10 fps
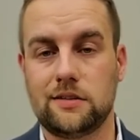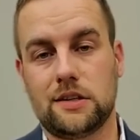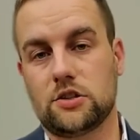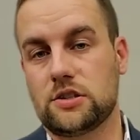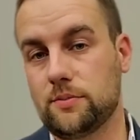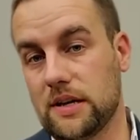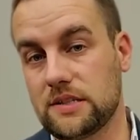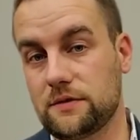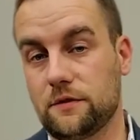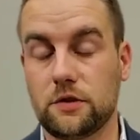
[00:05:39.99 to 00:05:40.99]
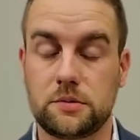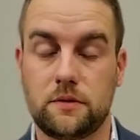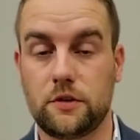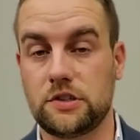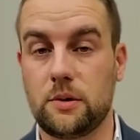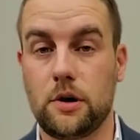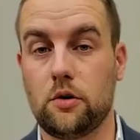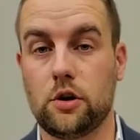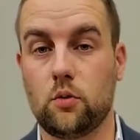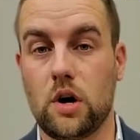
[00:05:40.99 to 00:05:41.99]
it just depends if the for sale by
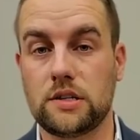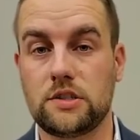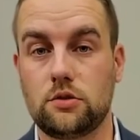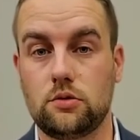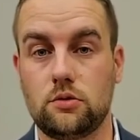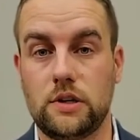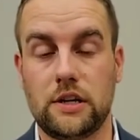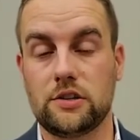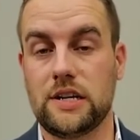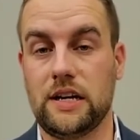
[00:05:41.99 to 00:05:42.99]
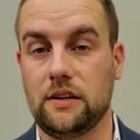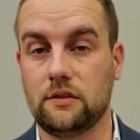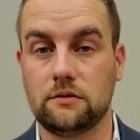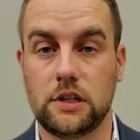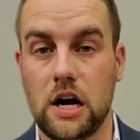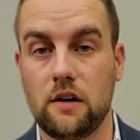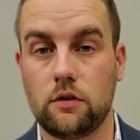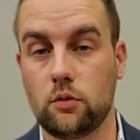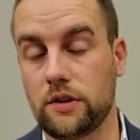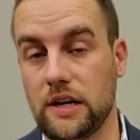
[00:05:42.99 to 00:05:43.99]
owner wants to entertain an offer
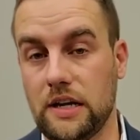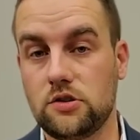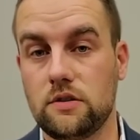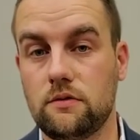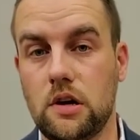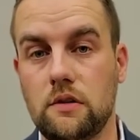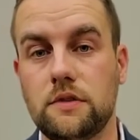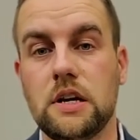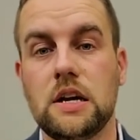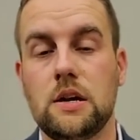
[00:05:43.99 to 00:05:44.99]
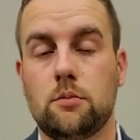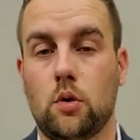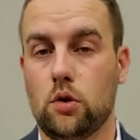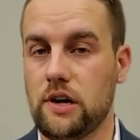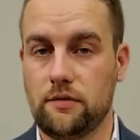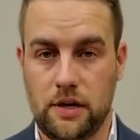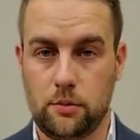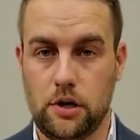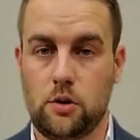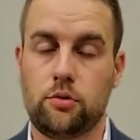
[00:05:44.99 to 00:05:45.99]
with an agent involved, but we're definitely
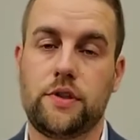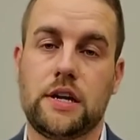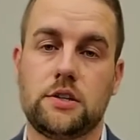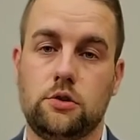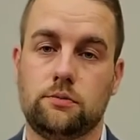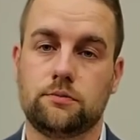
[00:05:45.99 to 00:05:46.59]
able to help with that too.